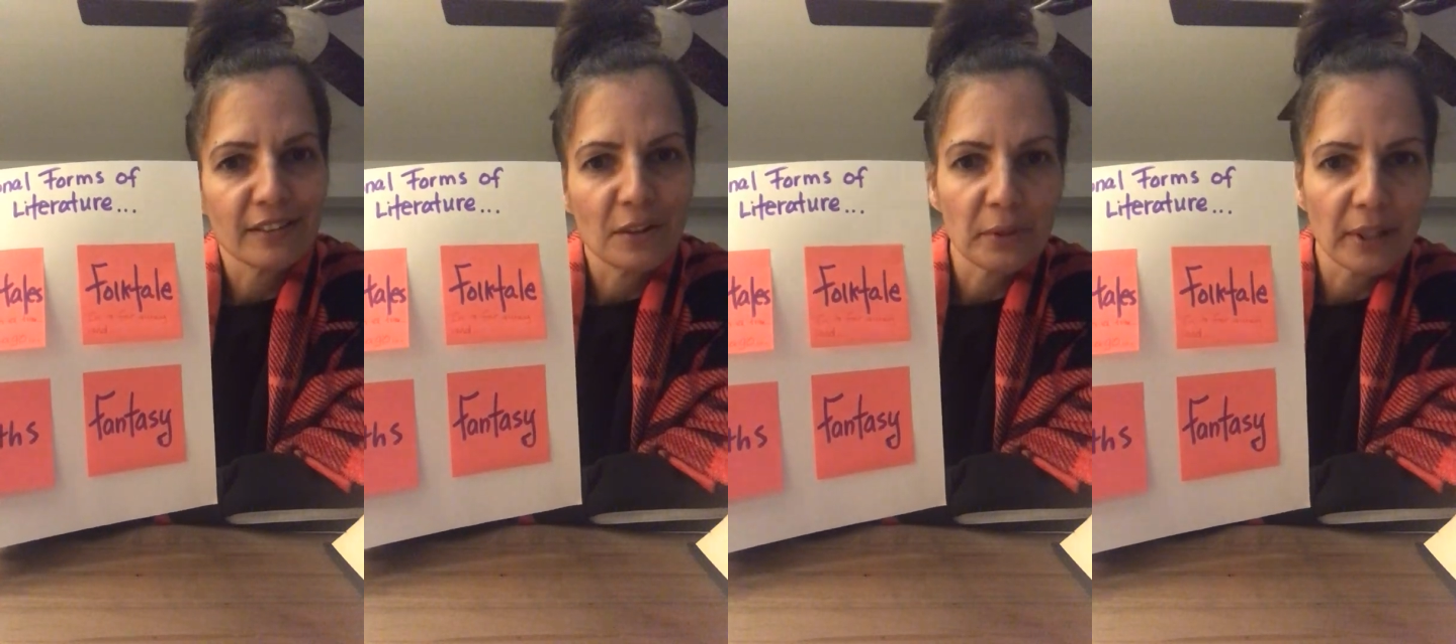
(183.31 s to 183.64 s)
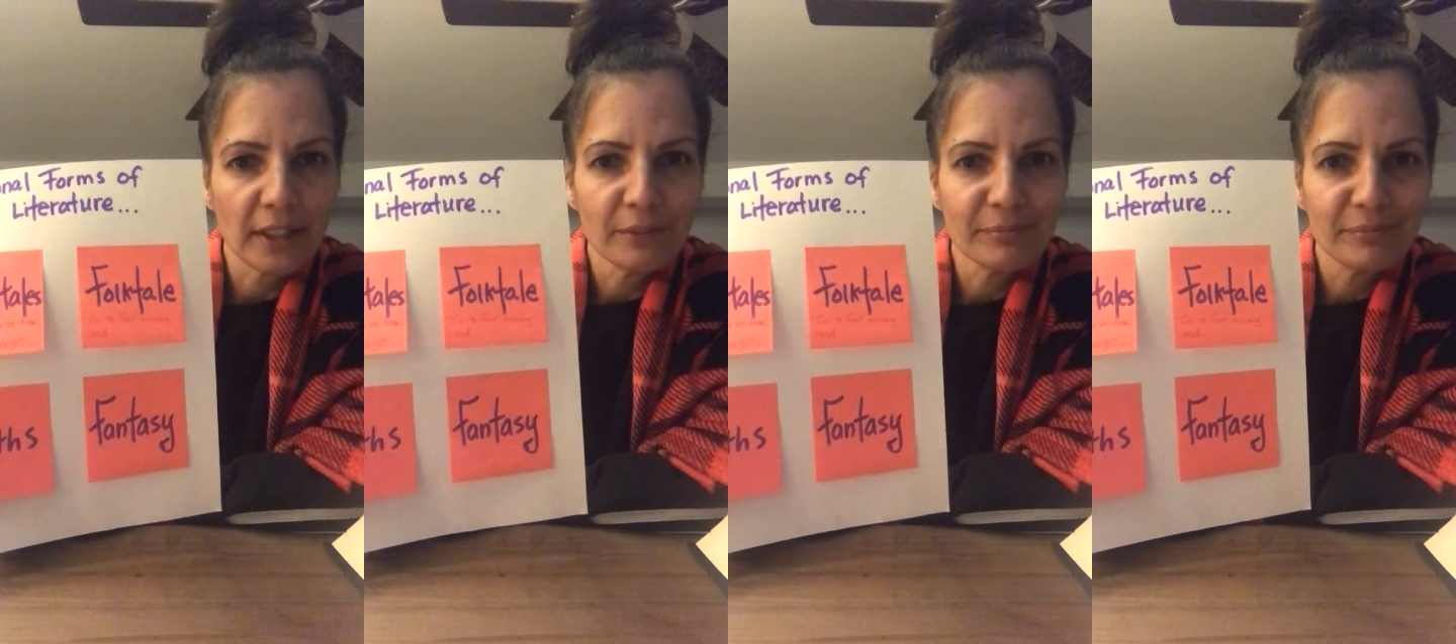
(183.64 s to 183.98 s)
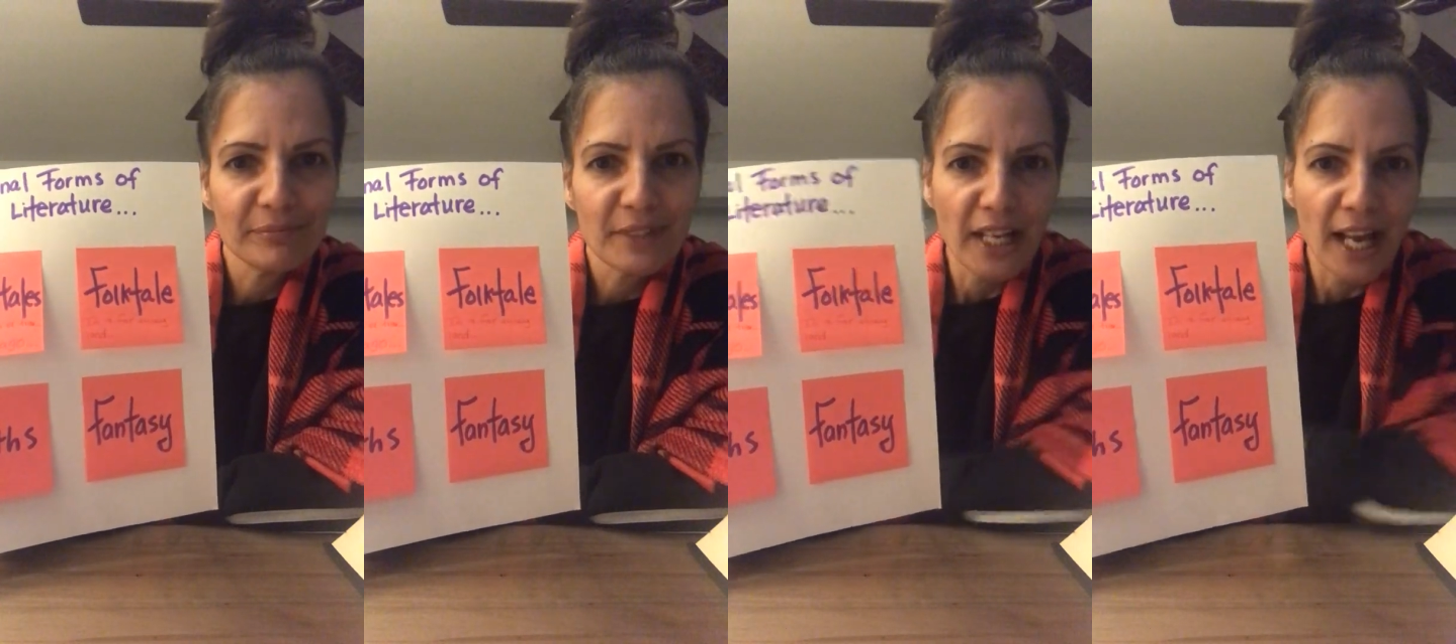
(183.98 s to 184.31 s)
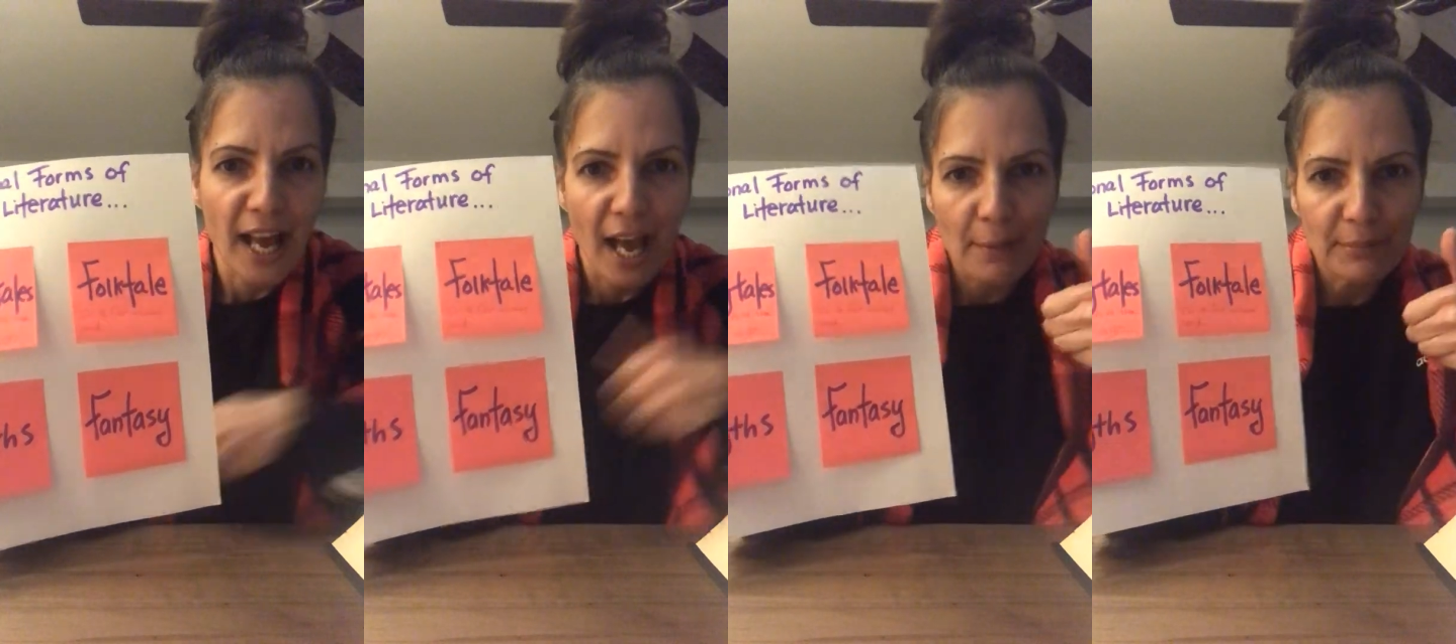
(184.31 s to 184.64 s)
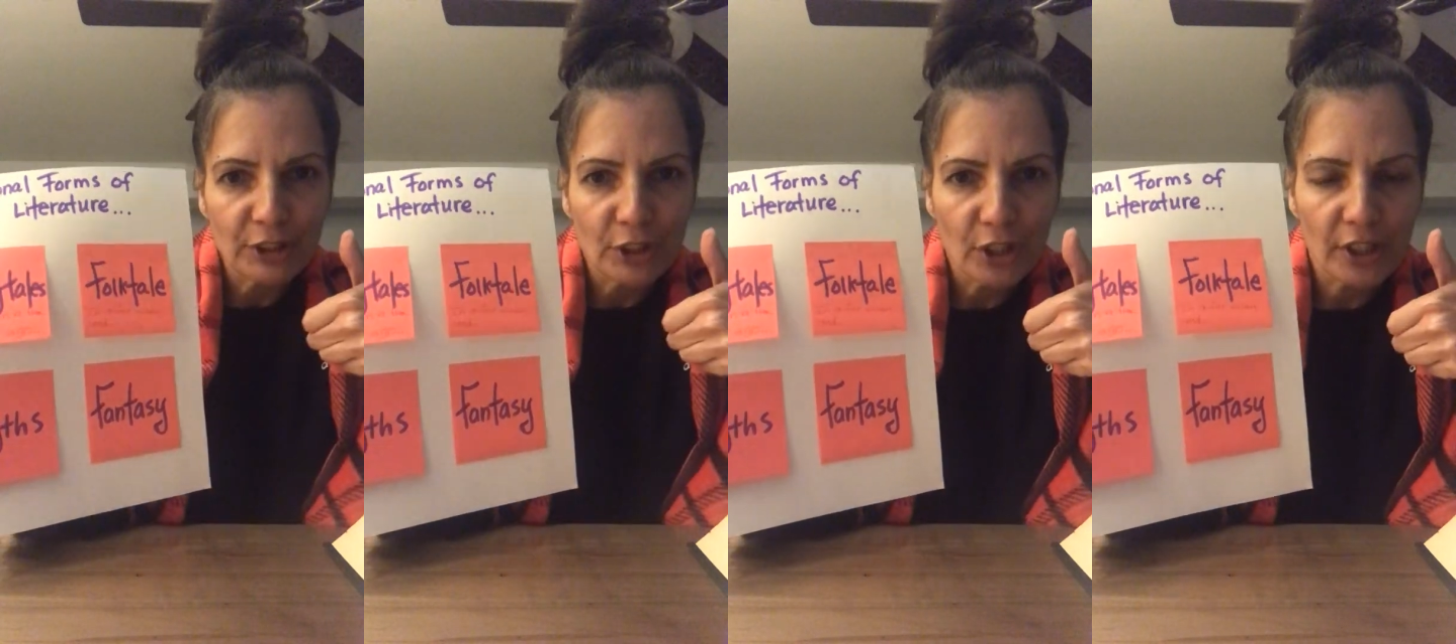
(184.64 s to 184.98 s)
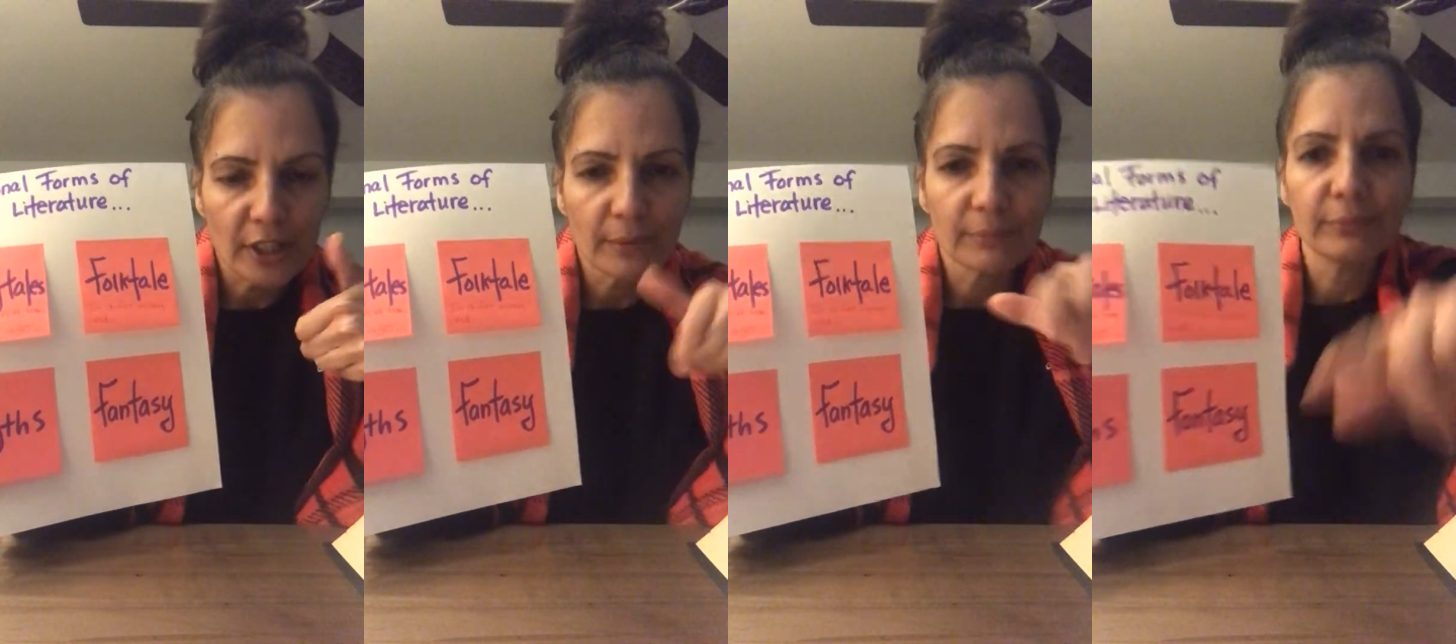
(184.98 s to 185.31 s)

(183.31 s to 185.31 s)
Okay? Happy journey!